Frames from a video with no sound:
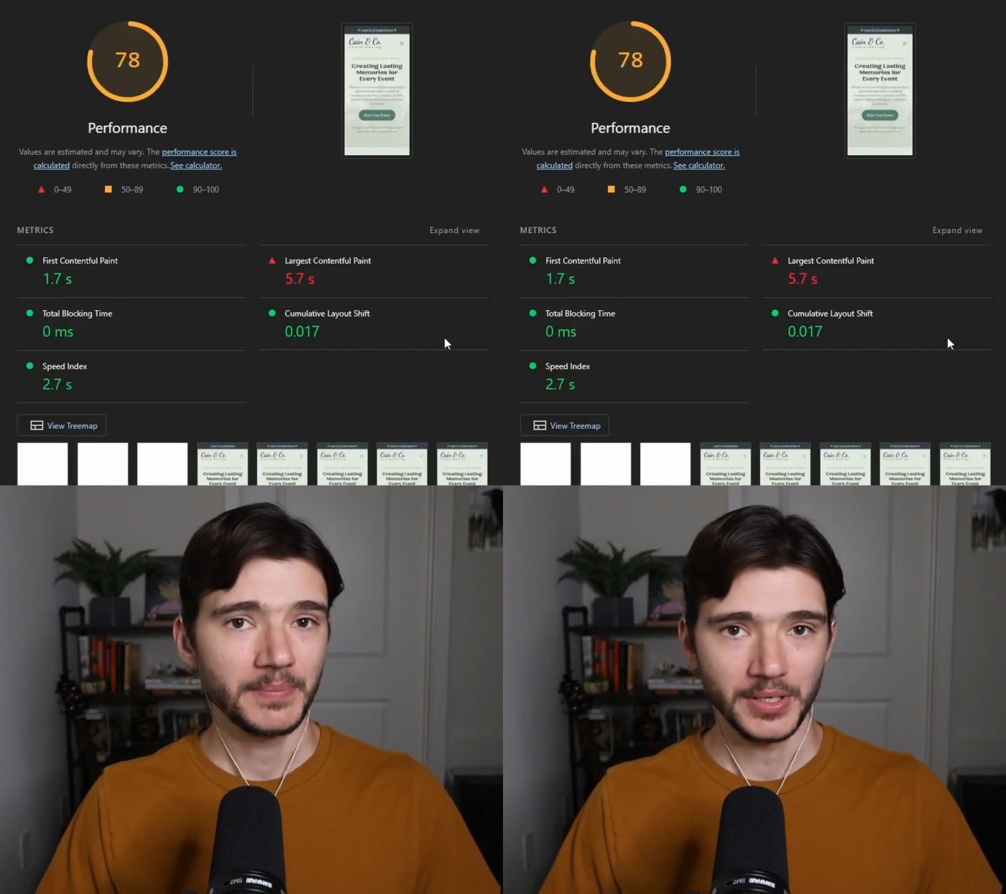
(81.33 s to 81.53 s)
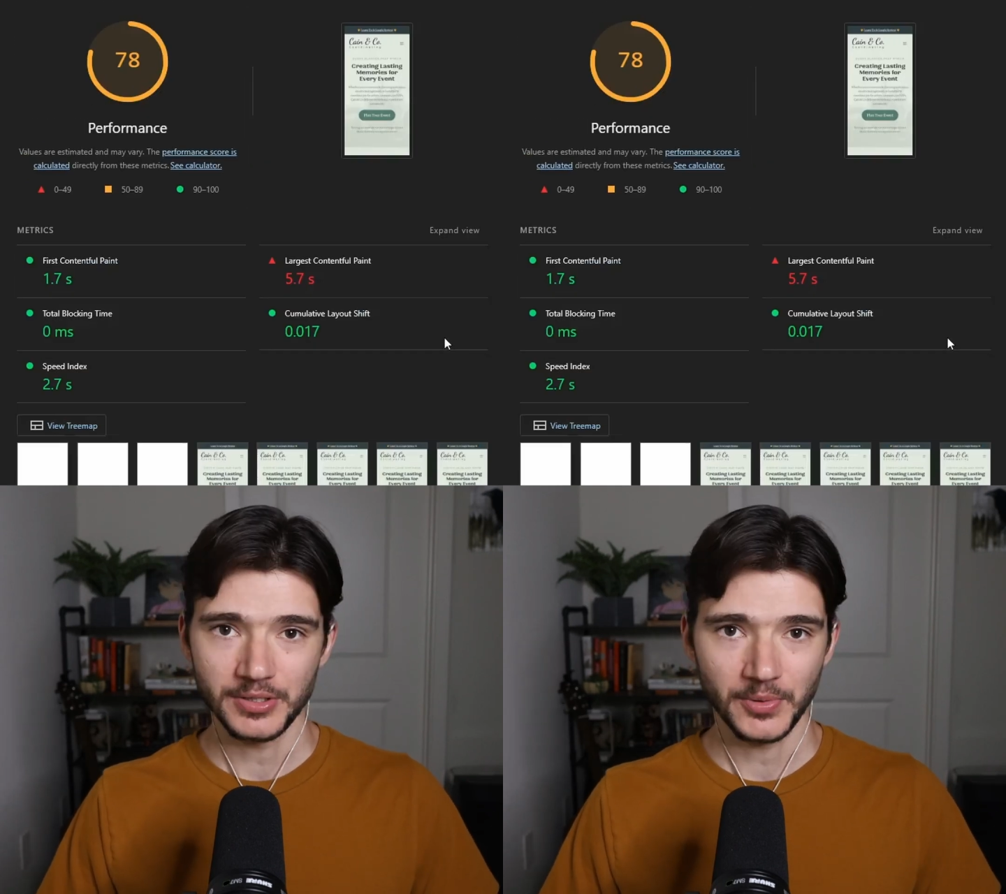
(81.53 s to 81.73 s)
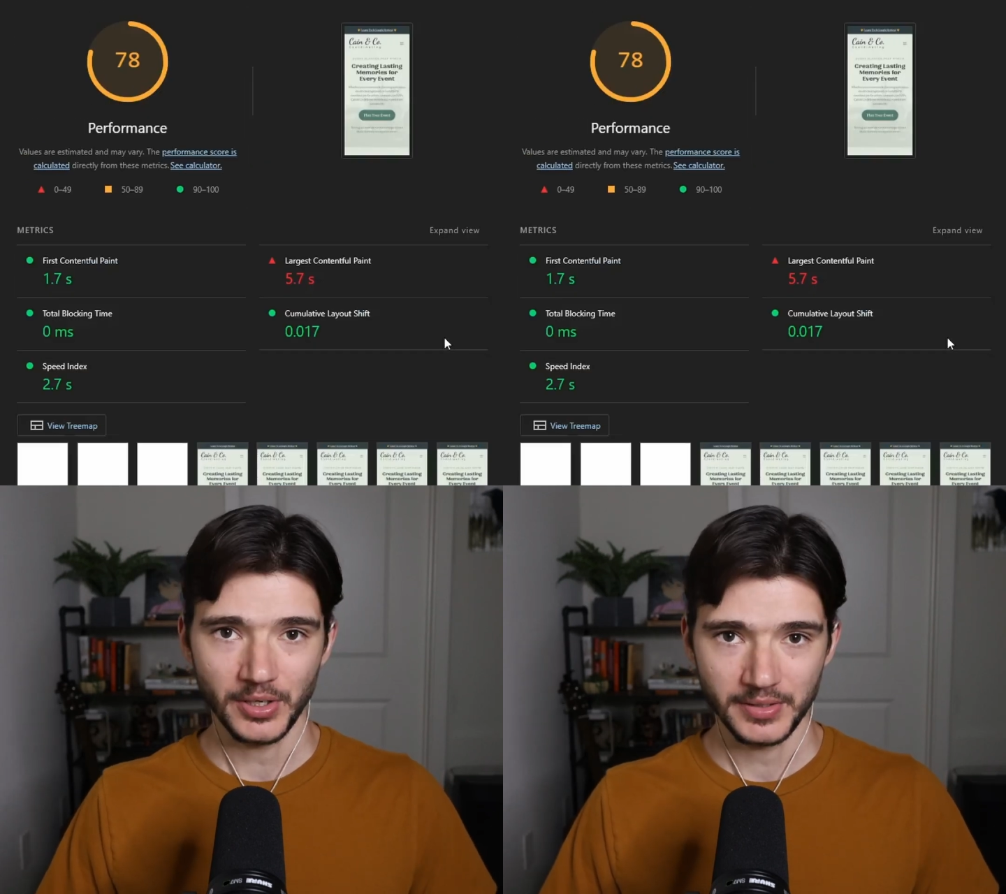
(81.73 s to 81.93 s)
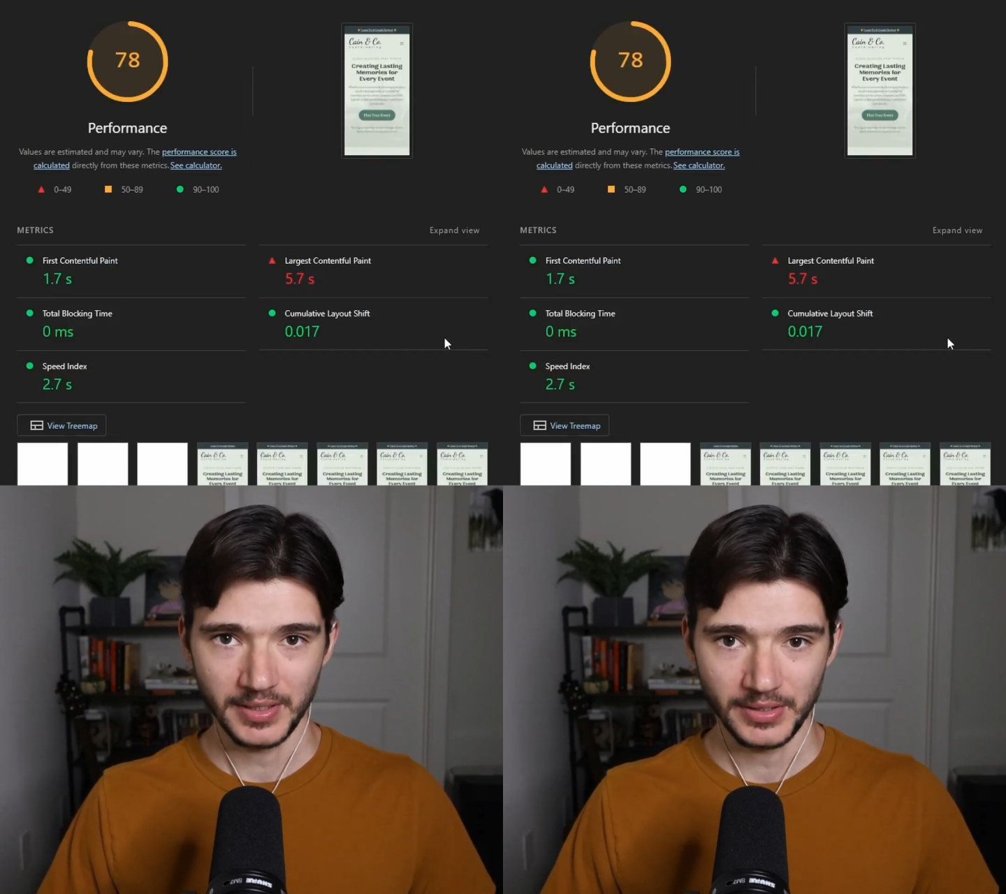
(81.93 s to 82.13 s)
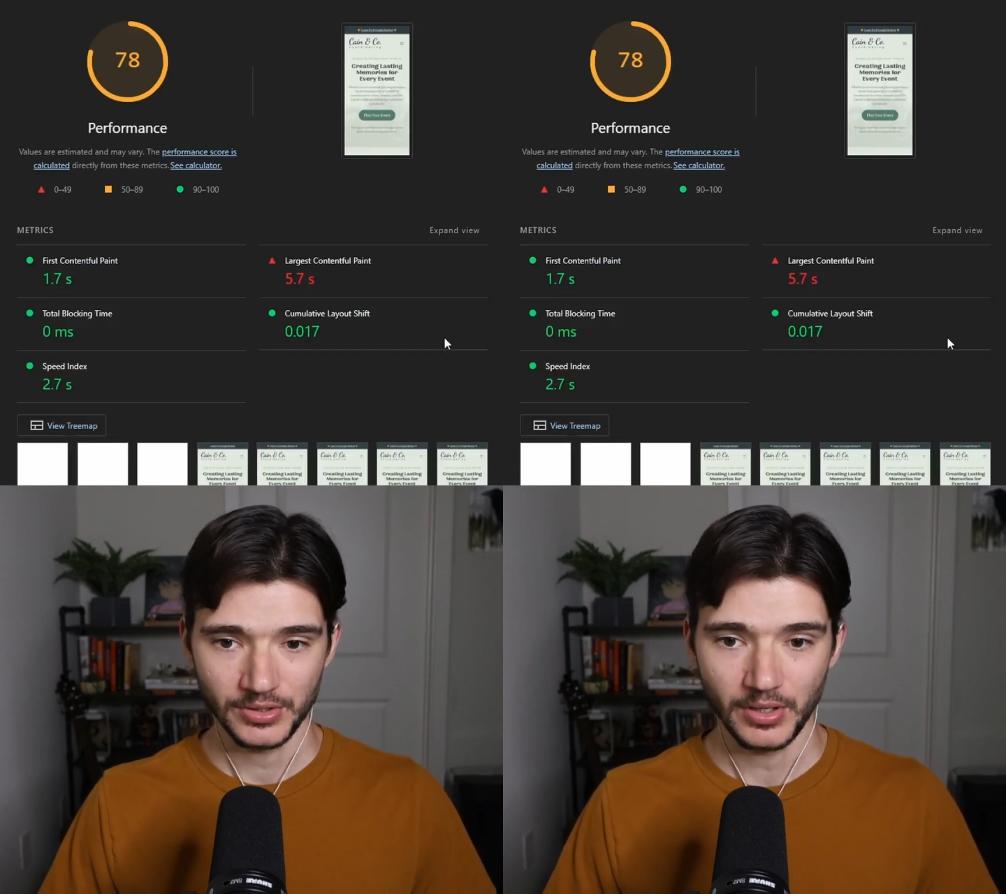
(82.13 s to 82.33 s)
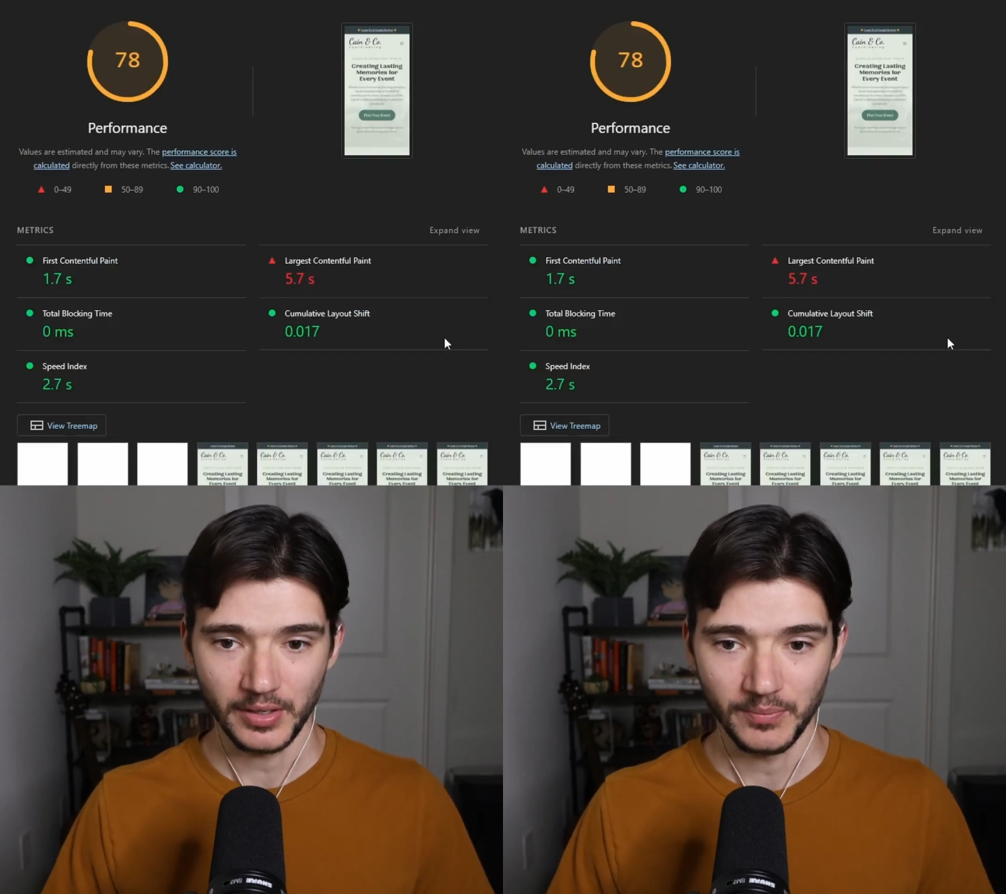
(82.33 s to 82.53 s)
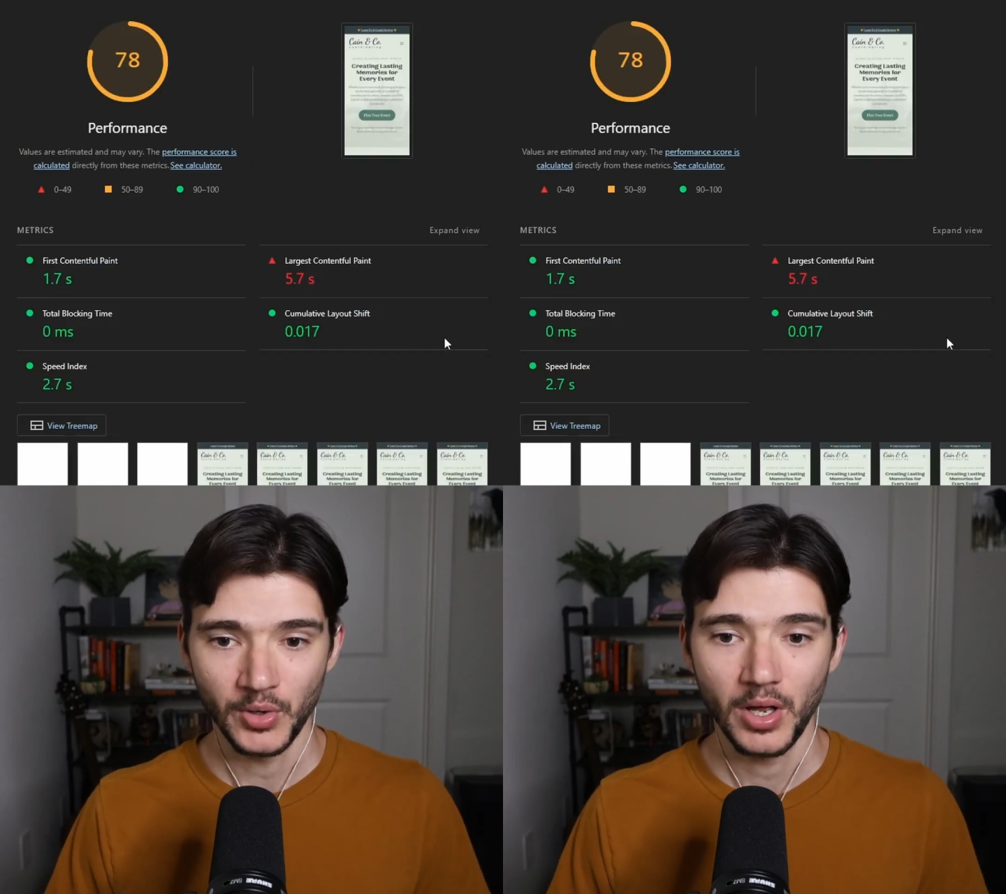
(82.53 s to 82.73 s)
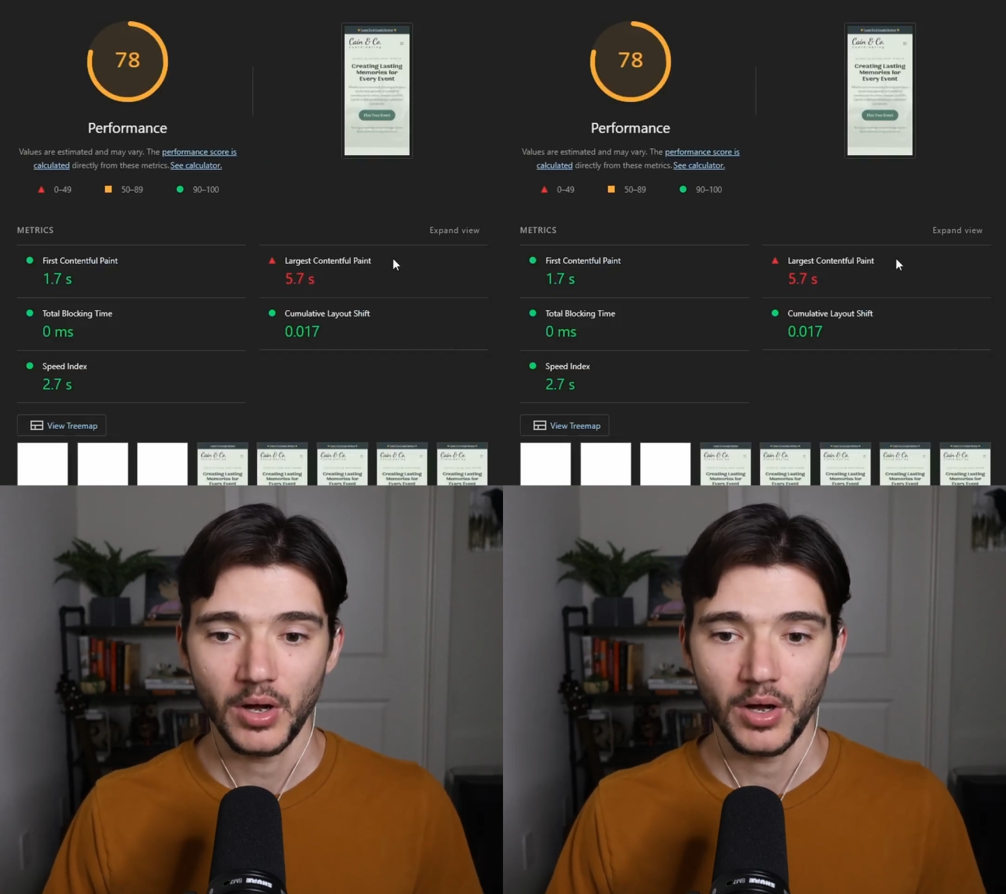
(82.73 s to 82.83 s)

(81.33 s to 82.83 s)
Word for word: benchmark to get started,